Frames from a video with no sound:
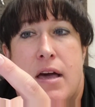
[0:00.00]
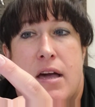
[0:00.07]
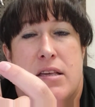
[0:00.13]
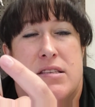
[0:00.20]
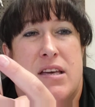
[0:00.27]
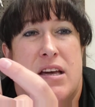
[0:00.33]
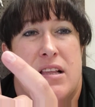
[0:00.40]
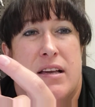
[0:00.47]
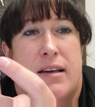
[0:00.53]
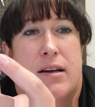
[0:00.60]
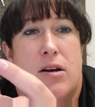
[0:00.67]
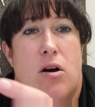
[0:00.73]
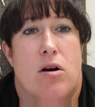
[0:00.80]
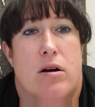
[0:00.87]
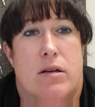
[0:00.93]
It's kind of like a
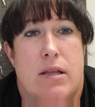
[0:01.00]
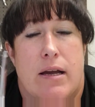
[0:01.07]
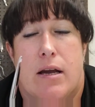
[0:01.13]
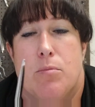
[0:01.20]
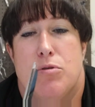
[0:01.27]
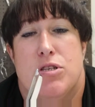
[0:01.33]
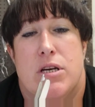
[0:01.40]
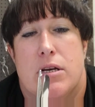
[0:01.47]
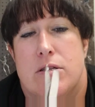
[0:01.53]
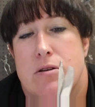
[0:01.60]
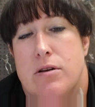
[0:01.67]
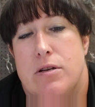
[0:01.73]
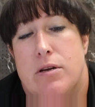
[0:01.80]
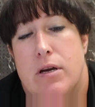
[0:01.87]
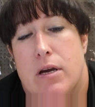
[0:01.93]
guard, like a protector,
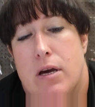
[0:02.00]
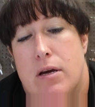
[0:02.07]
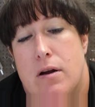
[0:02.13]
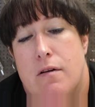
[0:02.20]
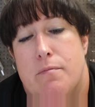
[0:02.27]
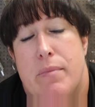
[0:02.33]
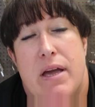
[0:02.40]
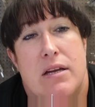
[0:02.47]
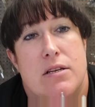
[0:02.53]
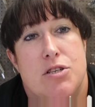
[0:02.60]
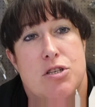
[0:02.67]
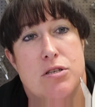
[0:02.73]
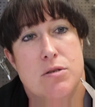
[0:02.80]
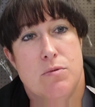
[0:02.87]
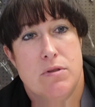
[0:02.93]
and you can cut off
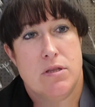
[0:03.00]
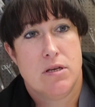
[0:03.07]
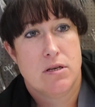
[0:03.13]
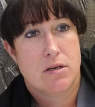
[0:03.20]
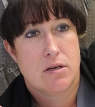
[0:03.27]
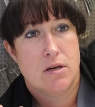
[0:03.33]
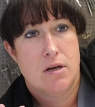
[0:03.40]
bandages with it.